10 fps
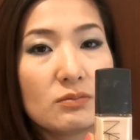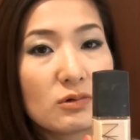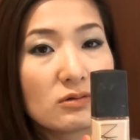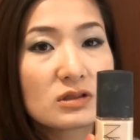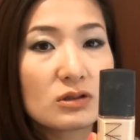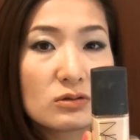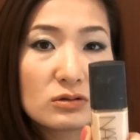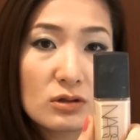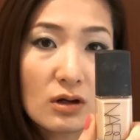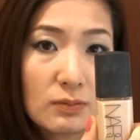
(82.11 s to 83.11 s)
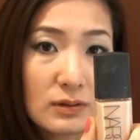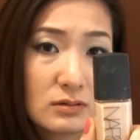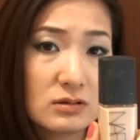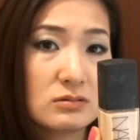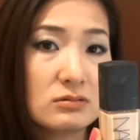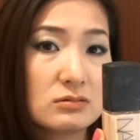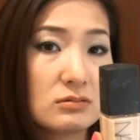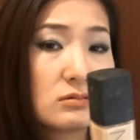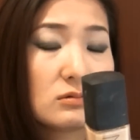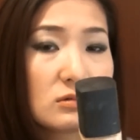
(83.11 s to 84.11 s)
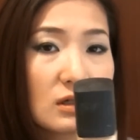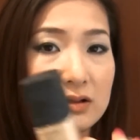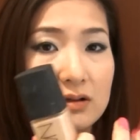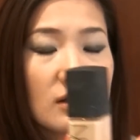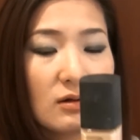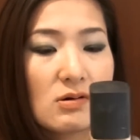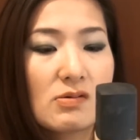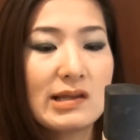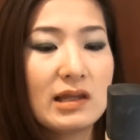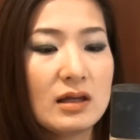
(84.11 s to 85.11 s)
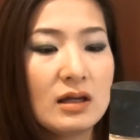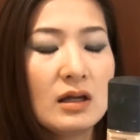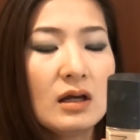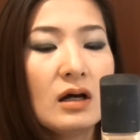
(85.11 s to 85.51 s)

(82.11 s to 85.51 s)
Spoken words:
bronzer on top to kind of get away with it.